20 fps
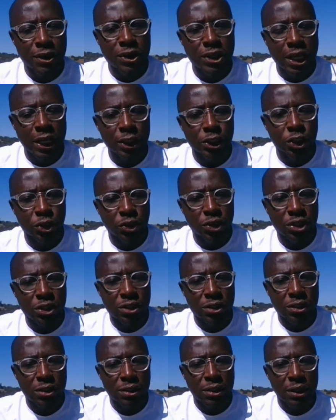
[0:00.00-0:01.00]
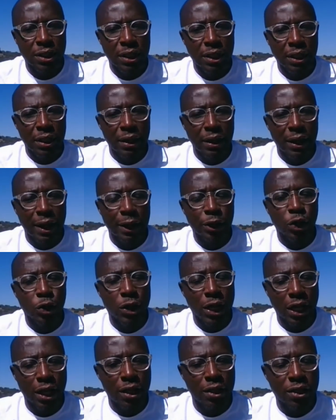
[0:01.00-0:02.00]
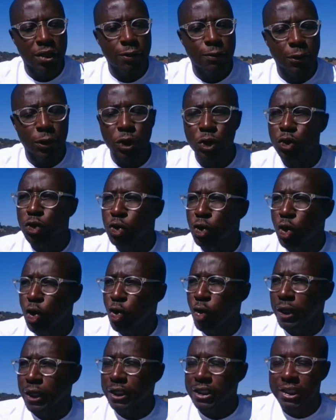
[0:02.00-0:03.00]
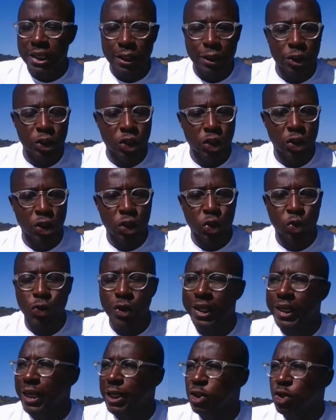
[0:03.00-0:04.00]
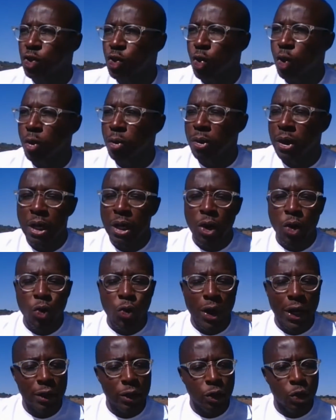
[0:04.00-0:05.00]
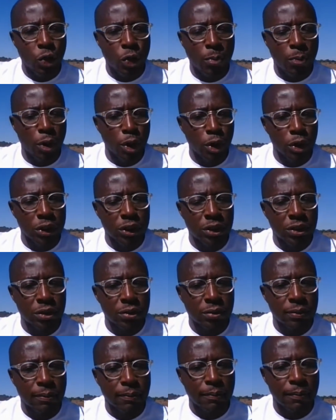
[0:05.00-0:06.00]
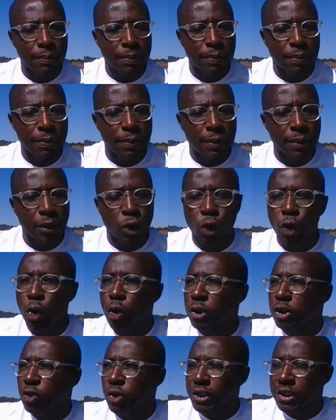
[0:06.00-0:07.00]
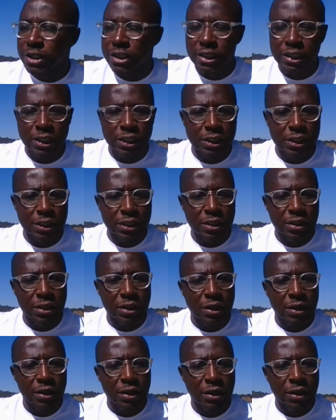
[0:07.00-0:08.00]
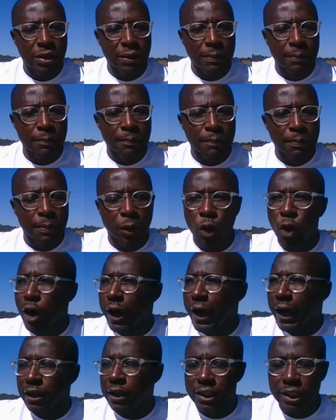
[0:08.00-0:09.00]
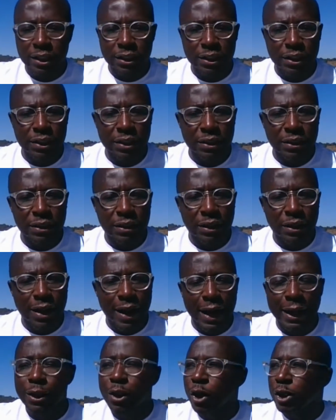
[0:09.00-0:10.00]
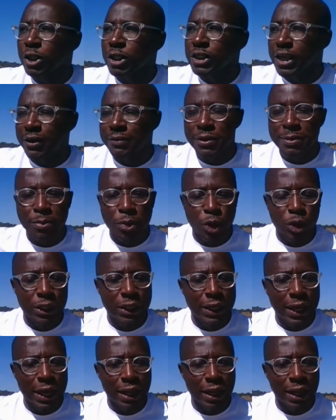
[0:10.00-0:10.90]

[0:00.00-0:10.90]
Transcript: dangerous and unhealthy for you to go and attend a church where there is no board or trustees, elders, and not just having board and